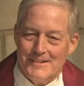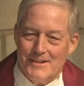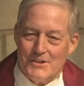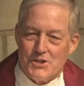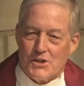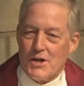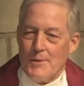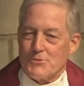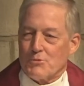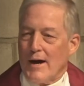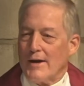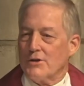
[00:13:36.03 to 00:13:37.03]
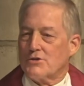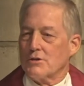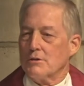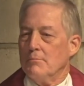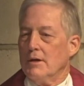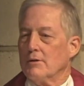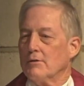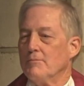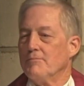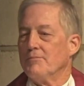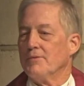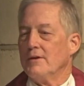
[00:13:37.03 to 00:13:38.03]
She comes right into the middle,
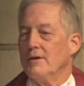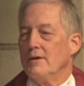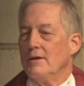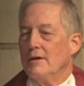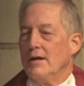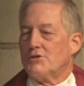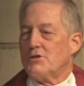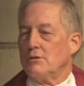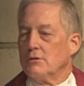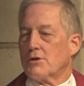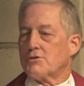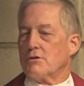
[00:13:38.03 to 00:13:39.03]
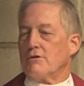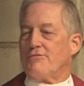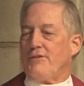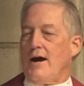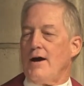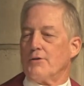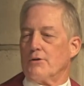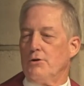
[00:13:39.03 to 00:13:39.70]
and she looks at her father,